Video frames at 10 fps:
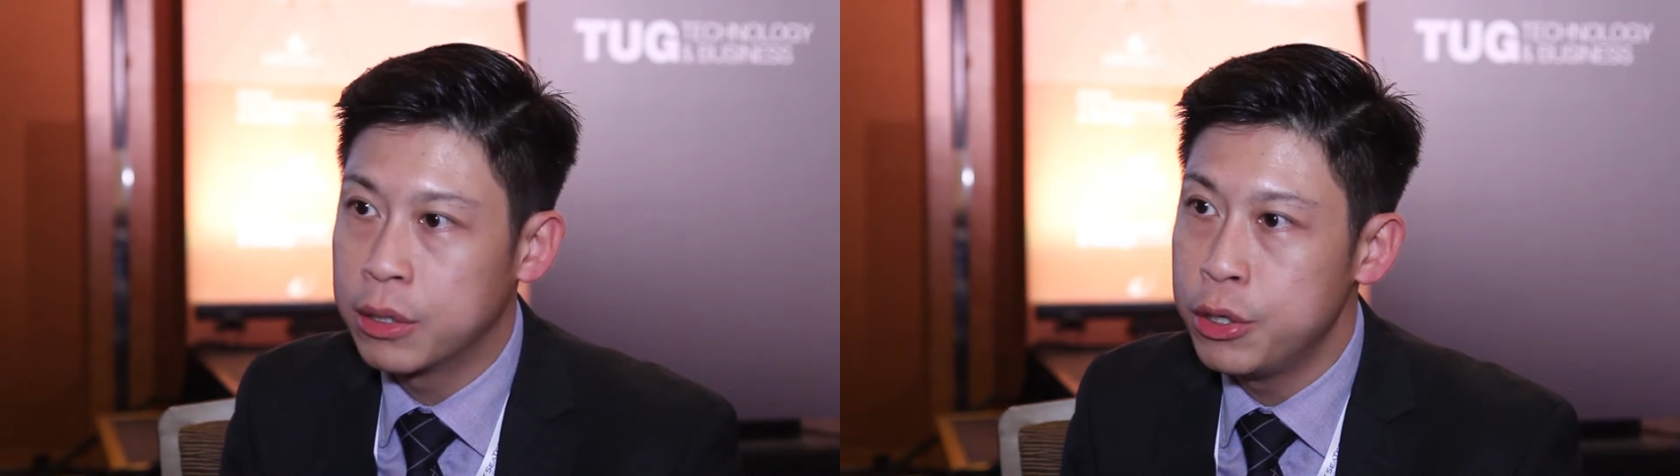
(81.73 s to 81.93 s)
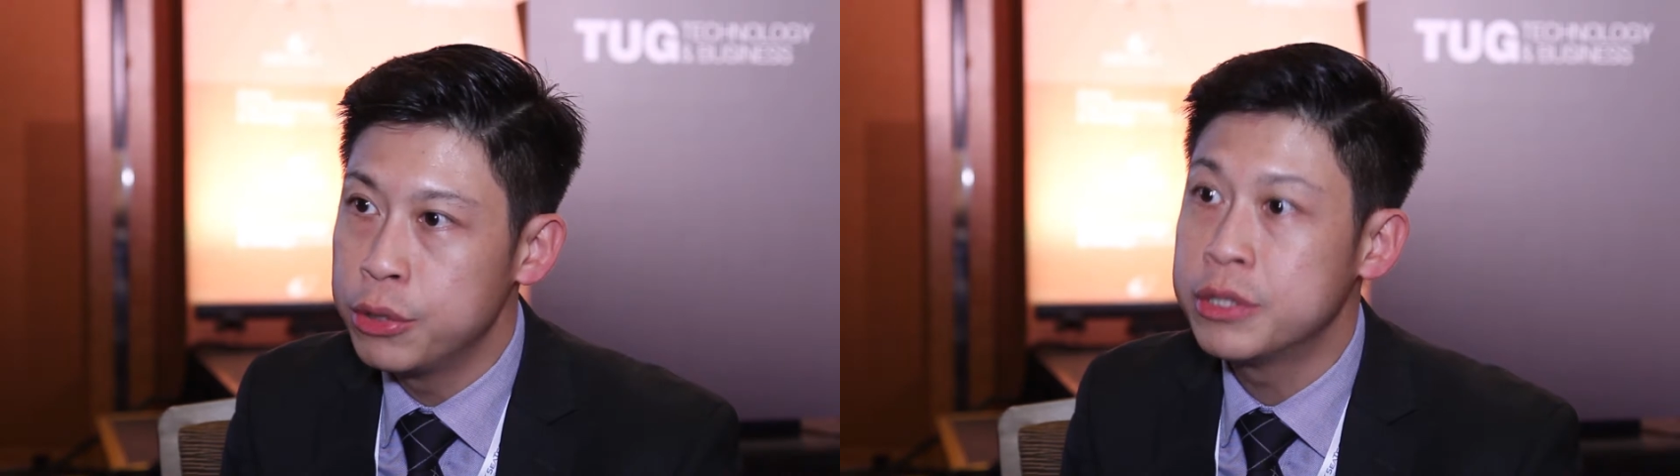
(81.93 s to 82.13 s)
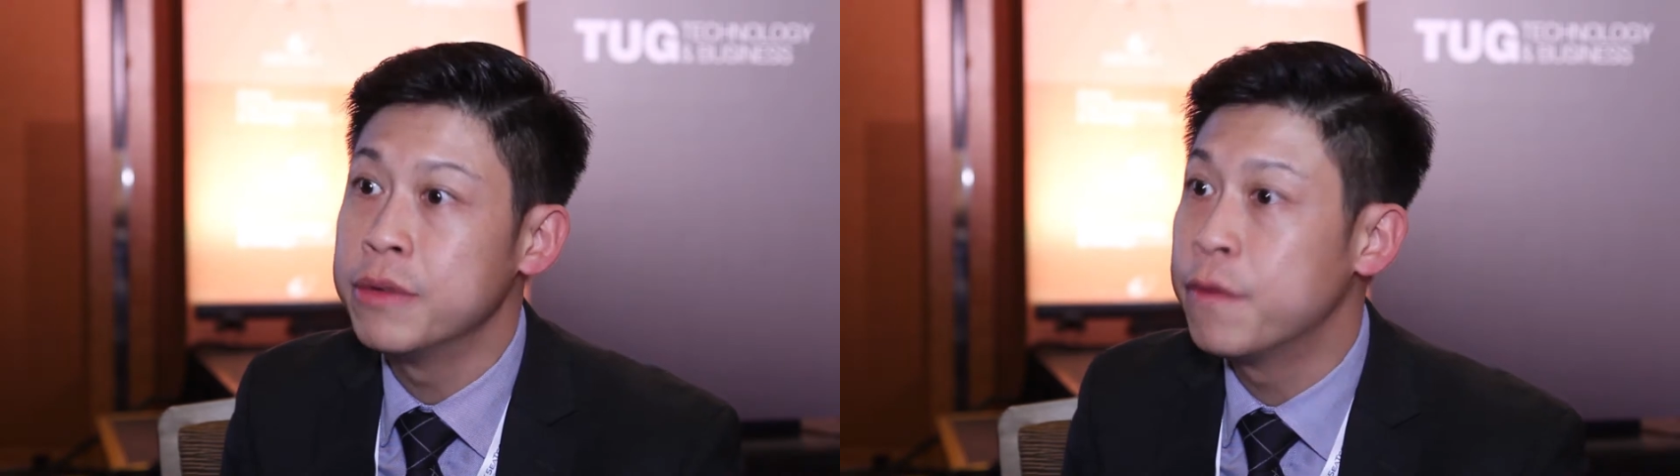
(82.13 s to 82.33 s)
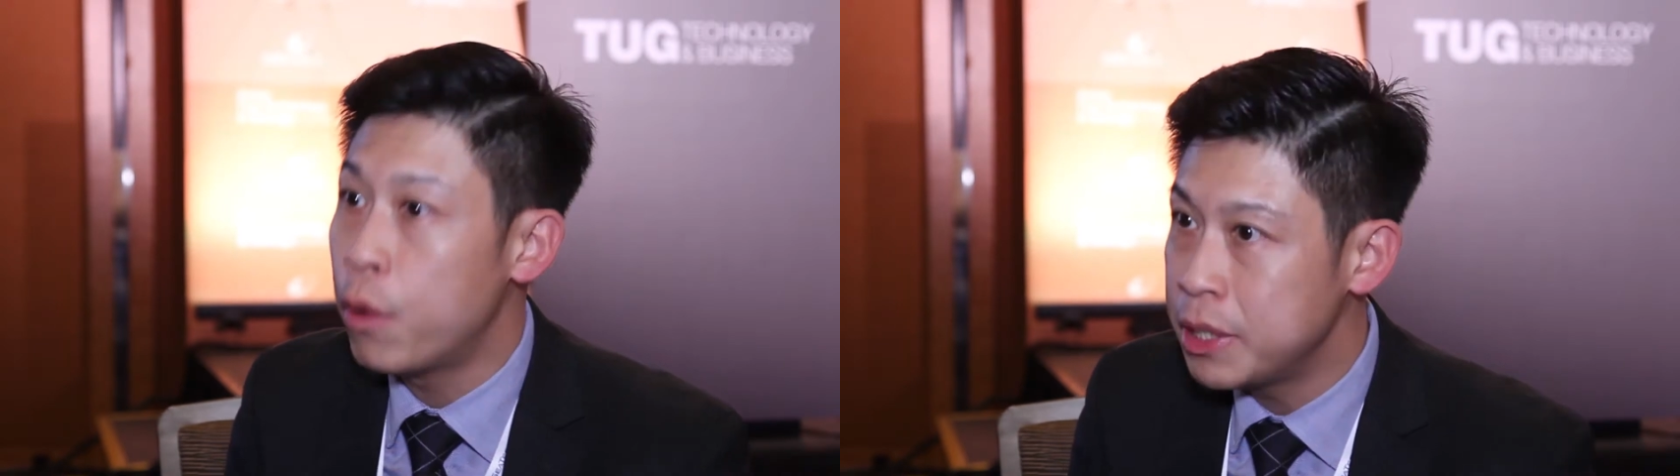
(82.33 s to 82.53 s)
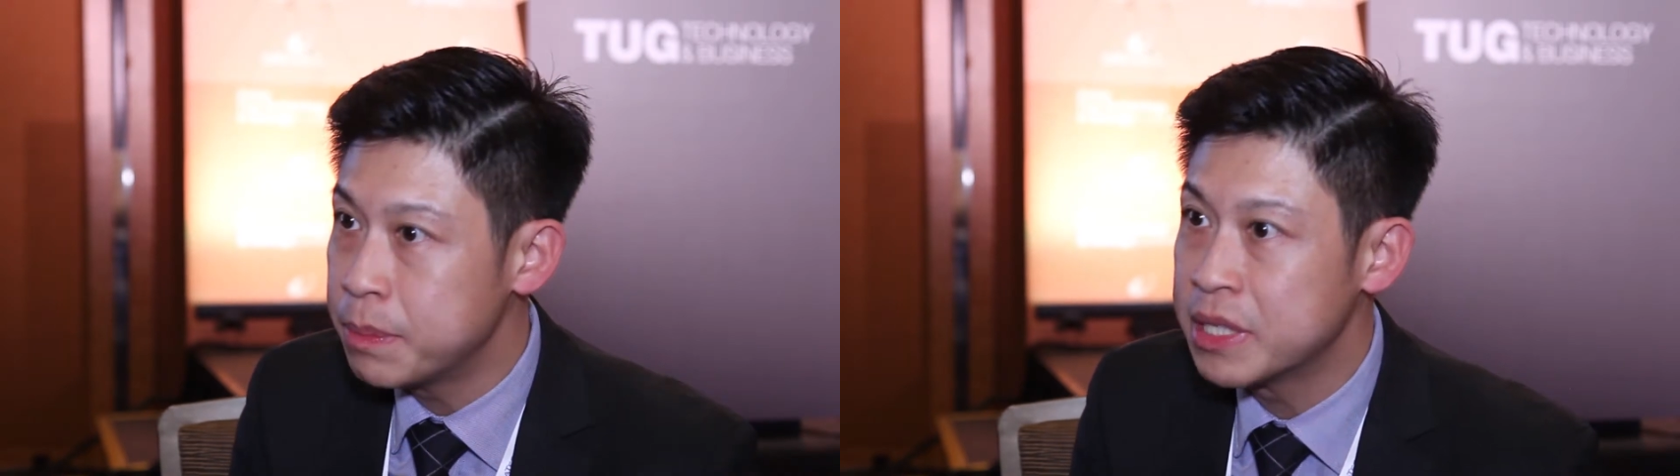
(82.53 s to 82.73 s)
close to
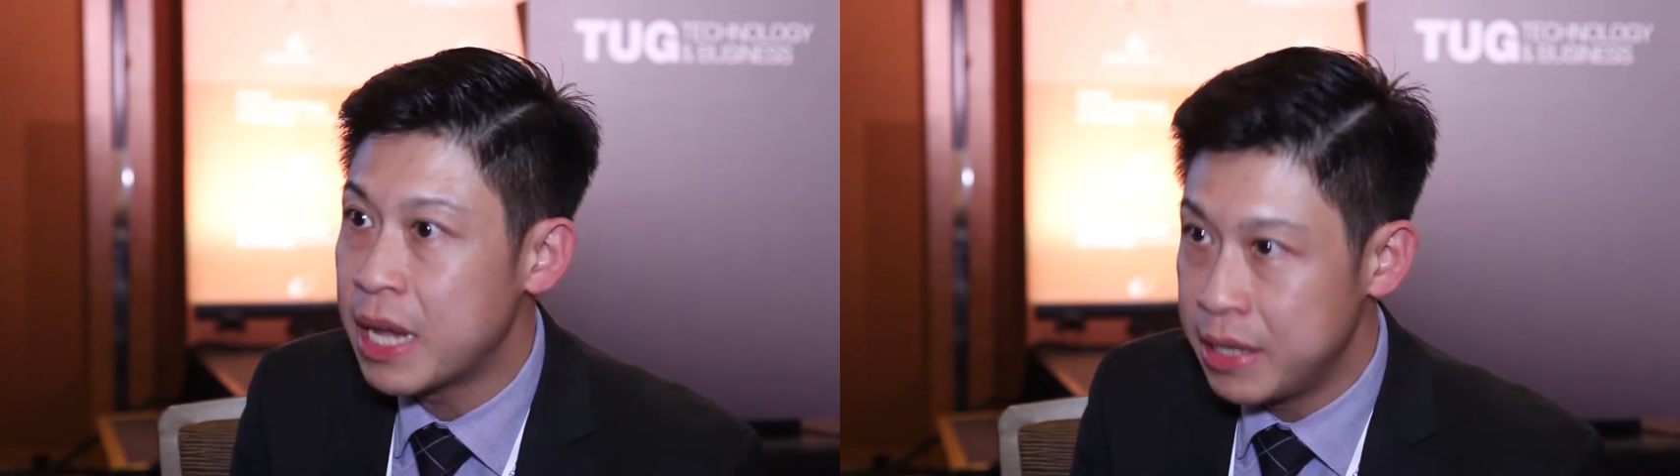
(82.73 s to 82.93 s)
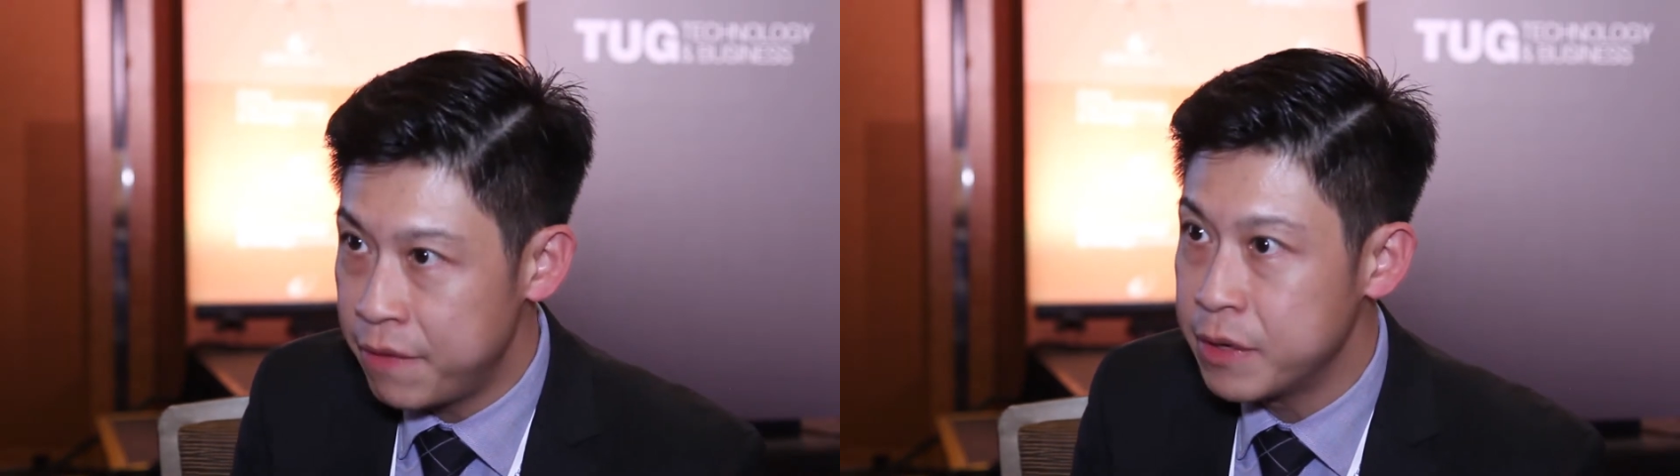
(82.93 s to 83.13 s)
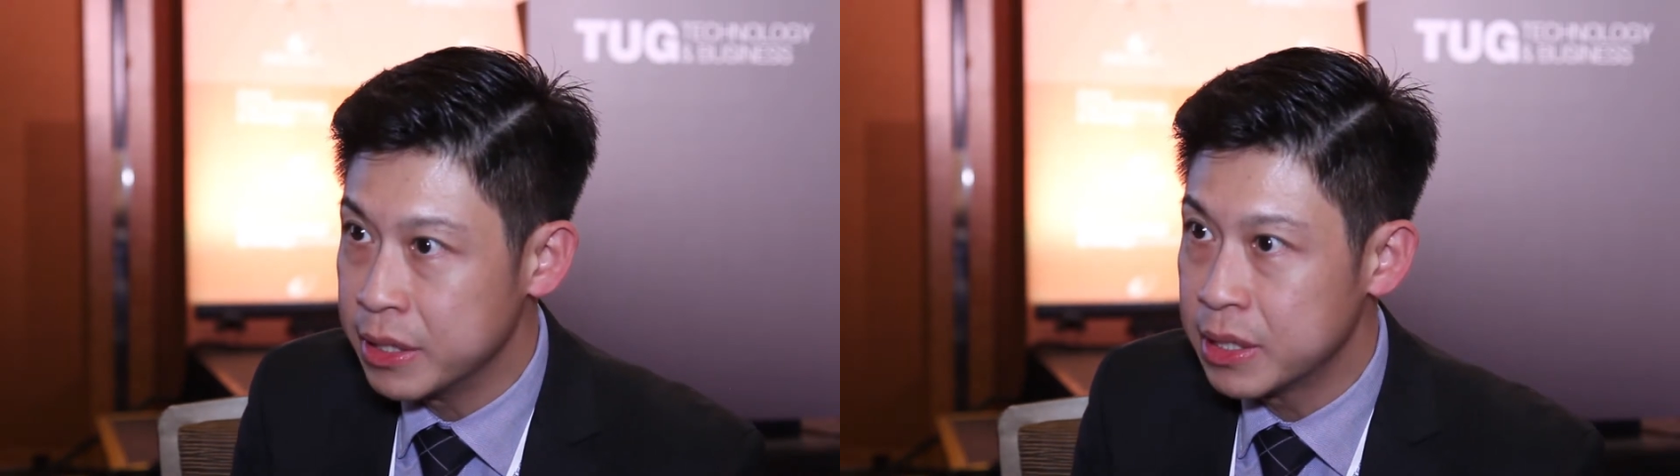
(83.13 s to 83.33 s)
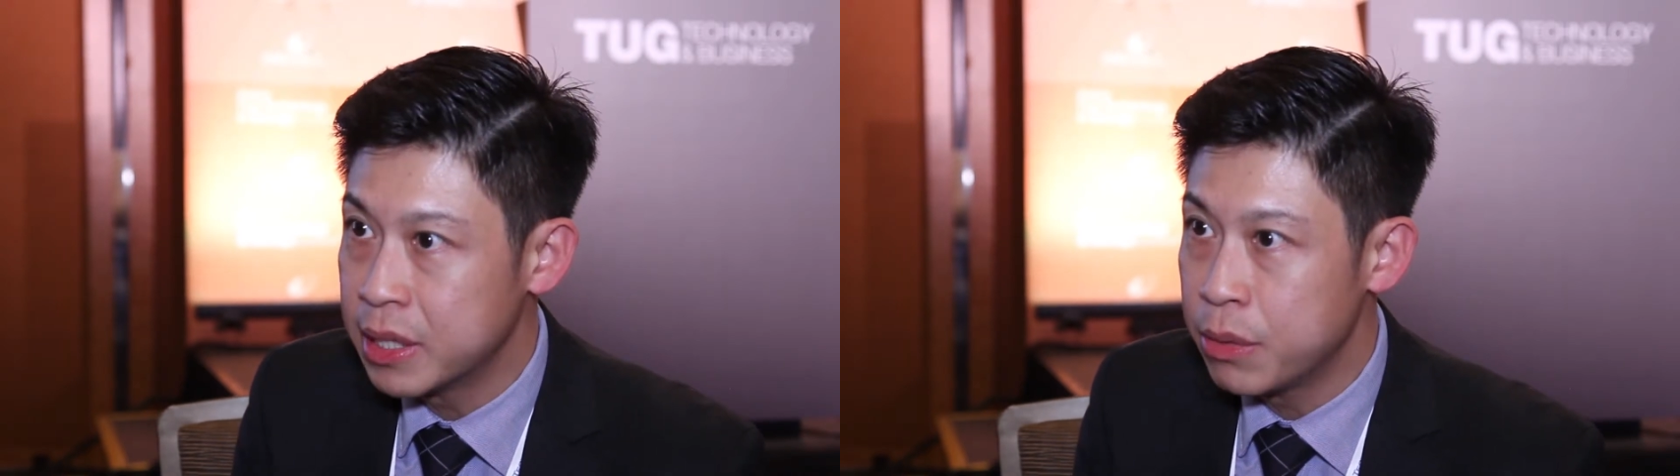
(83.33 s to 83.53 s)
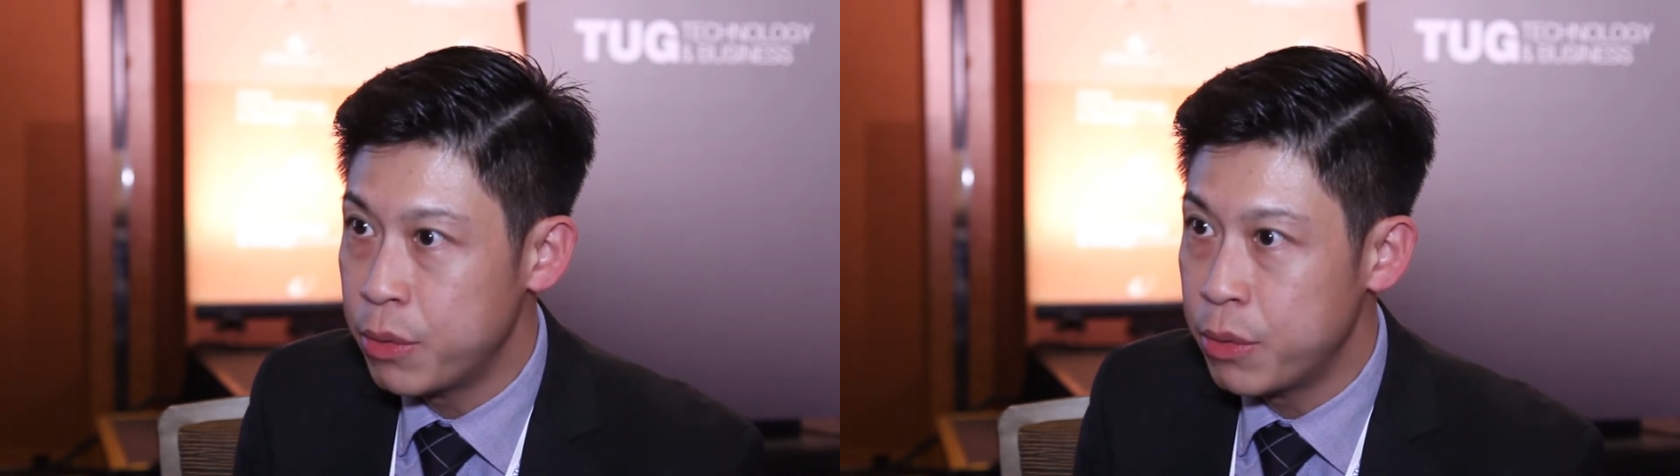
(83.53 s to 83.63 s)
40% difference